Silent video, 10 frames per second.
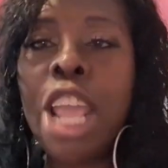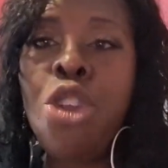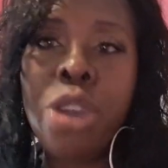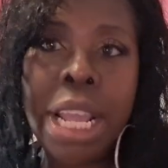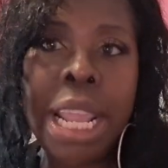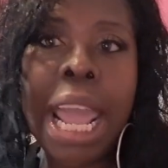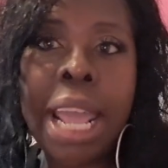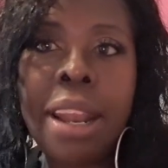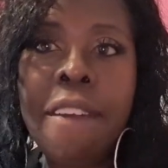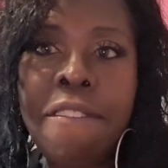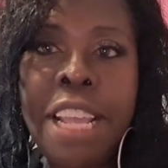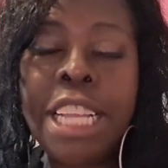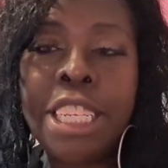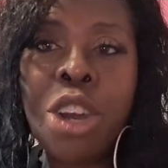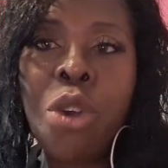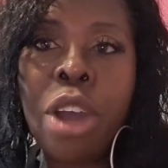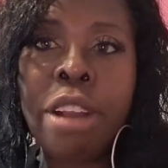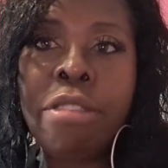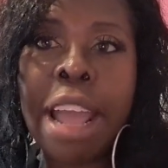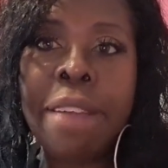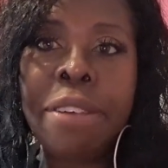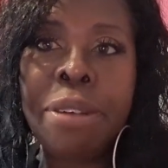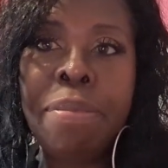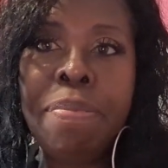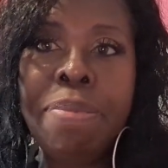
then you could get a visa on arrival.